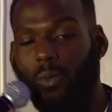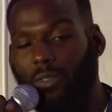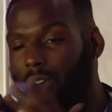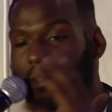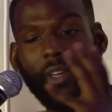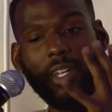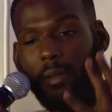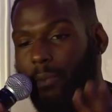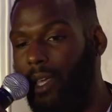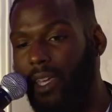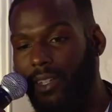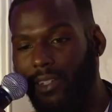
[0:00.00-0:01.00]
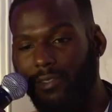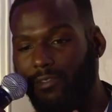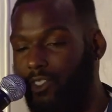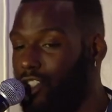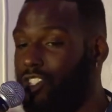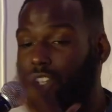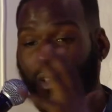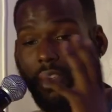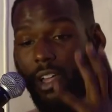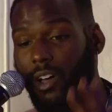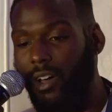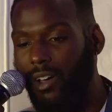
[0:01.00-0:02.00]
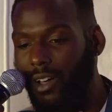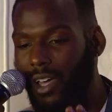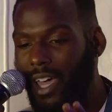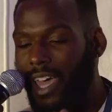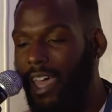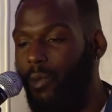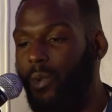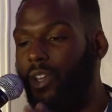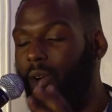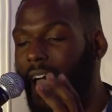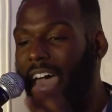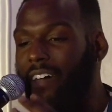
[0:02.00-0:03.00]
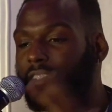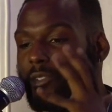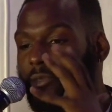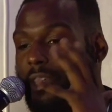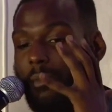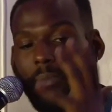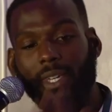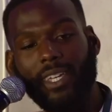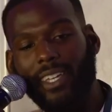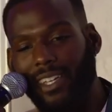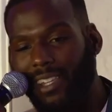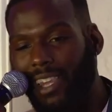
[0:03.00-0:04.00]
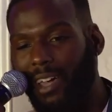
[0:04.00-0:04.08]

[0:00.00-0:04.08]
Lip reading: that we've already been for so long, and we don't have to re-be it.